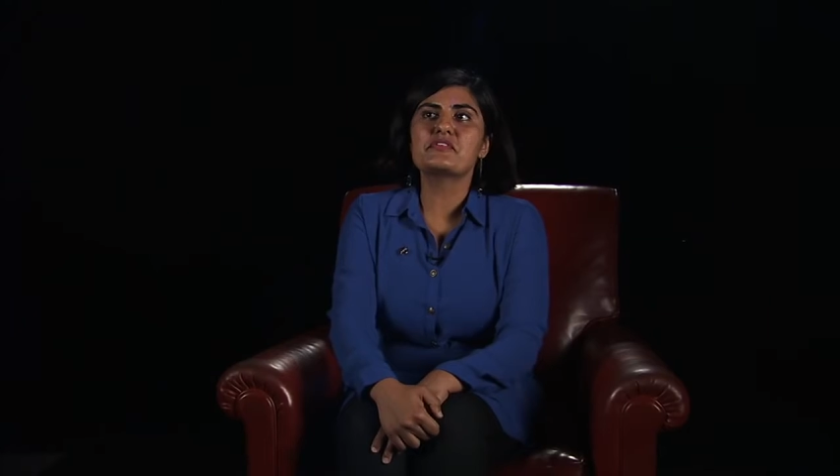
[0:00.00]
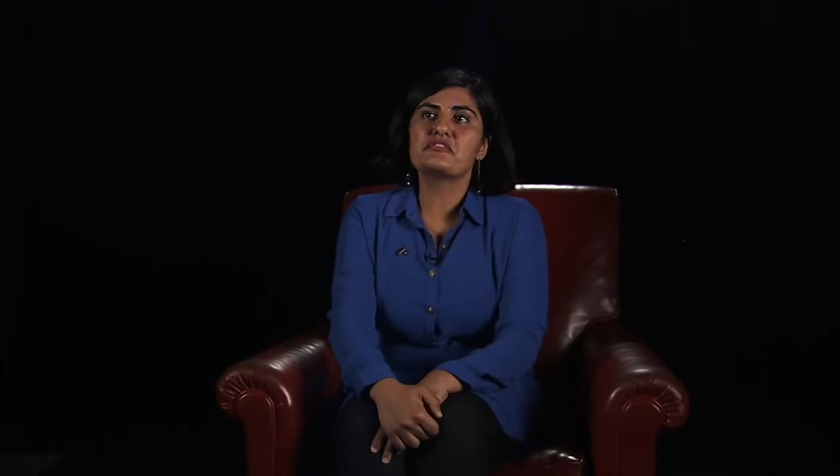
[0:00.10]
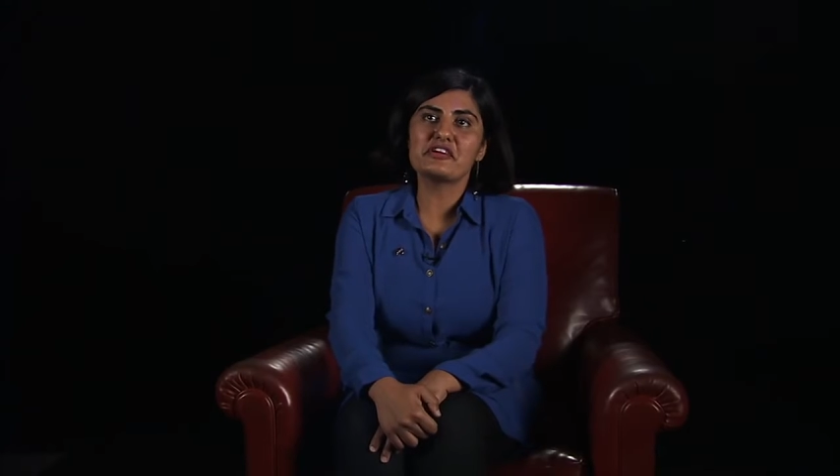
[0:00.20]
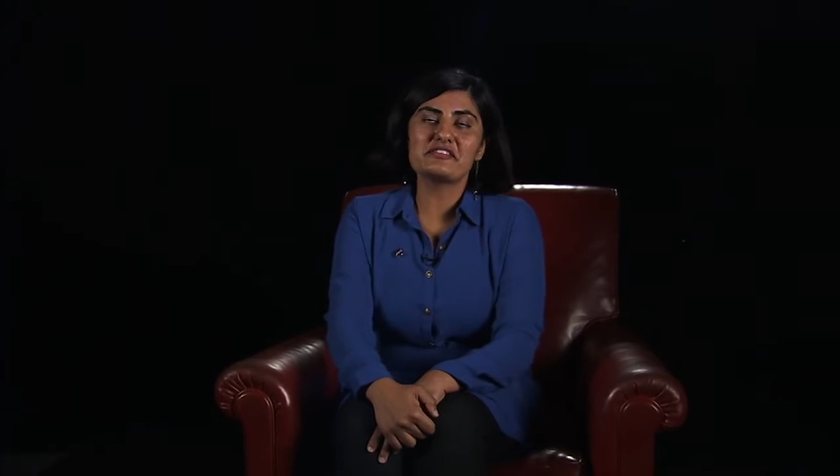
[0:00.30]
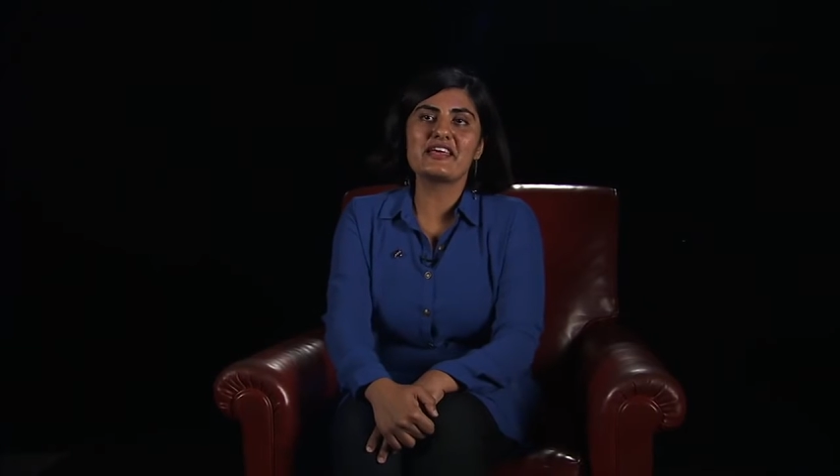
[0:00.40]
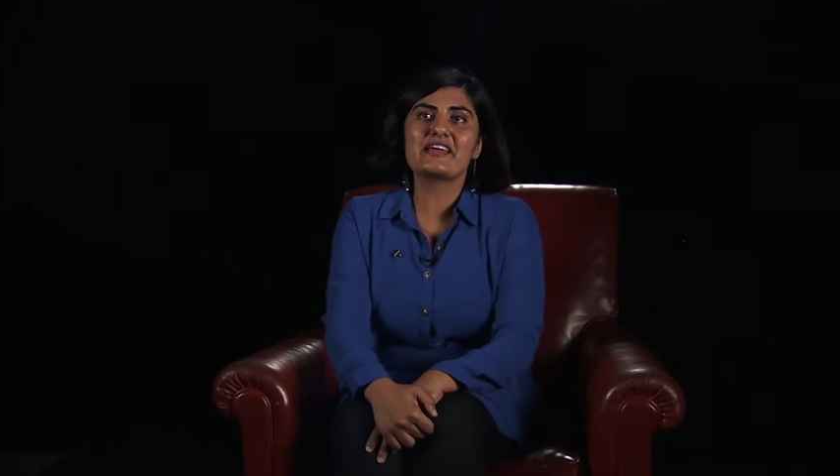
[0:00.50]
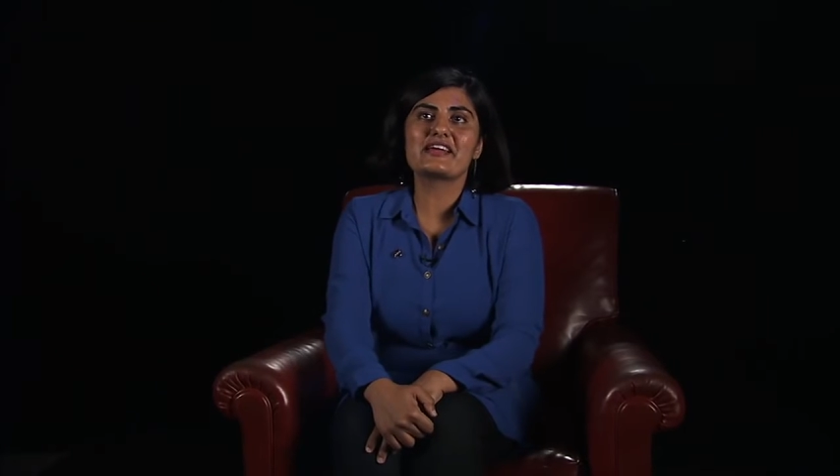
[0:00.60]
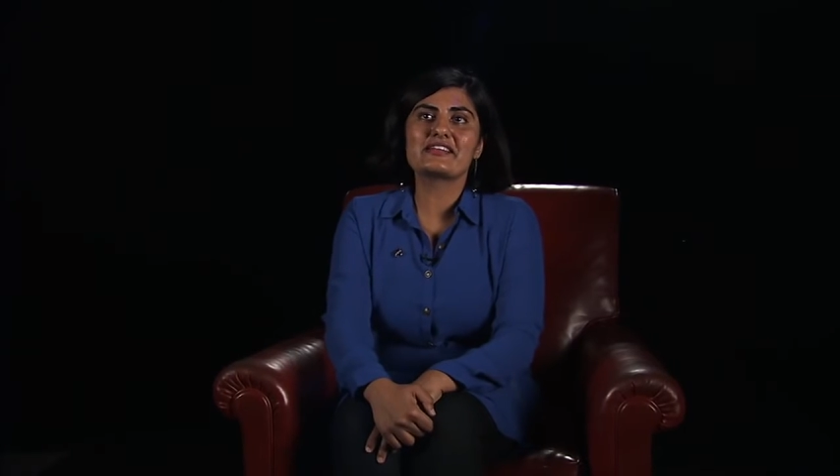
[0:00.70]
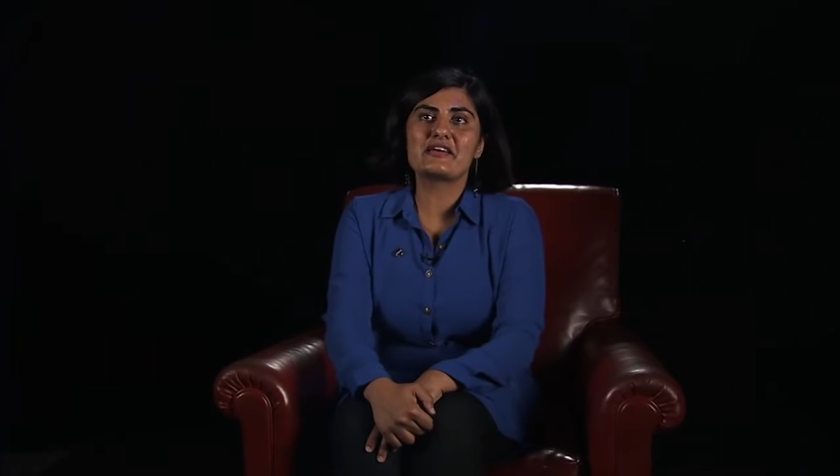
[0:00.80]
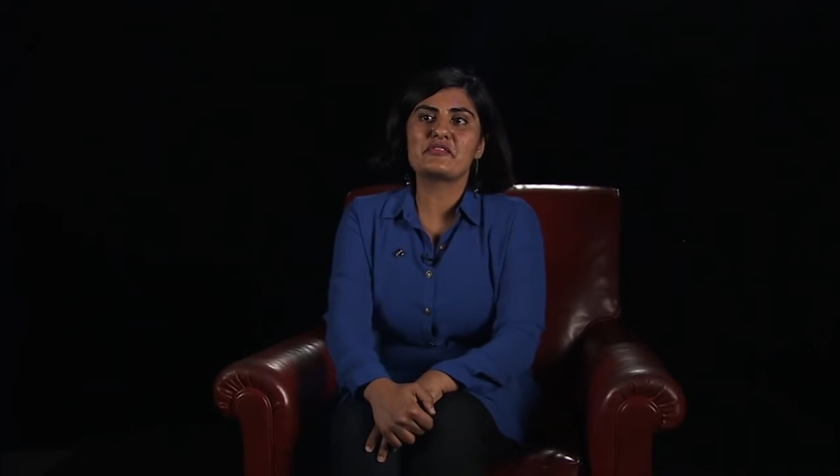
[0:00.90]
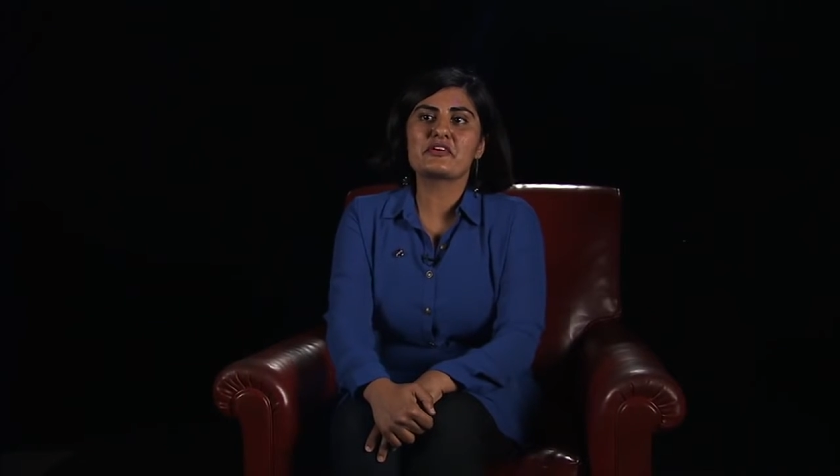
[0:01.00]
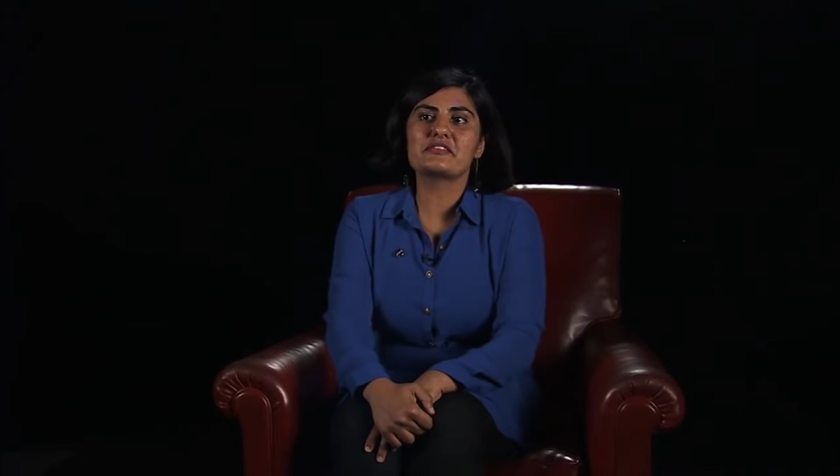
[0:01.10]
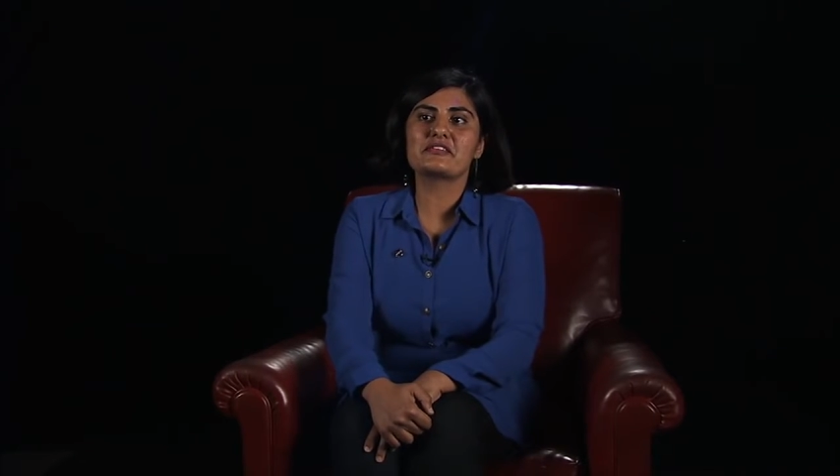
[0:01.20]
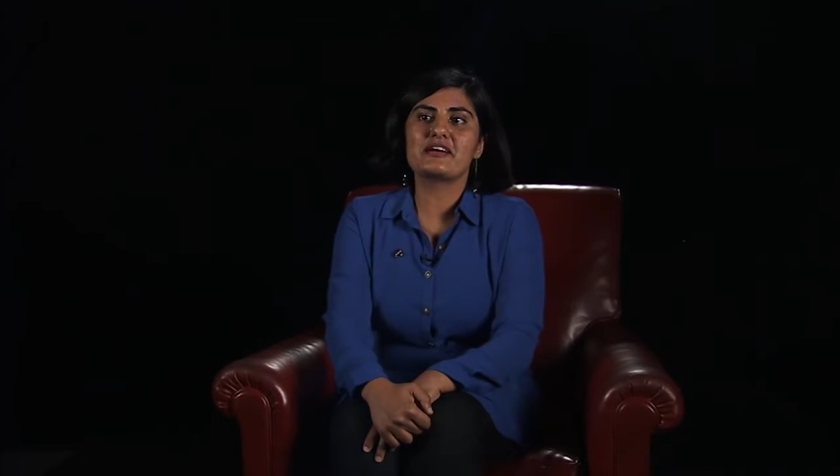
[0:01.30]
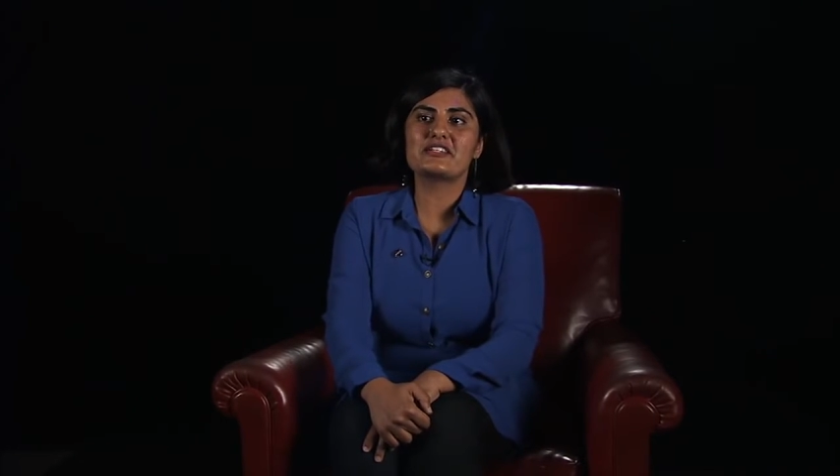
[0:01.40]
The first thing that was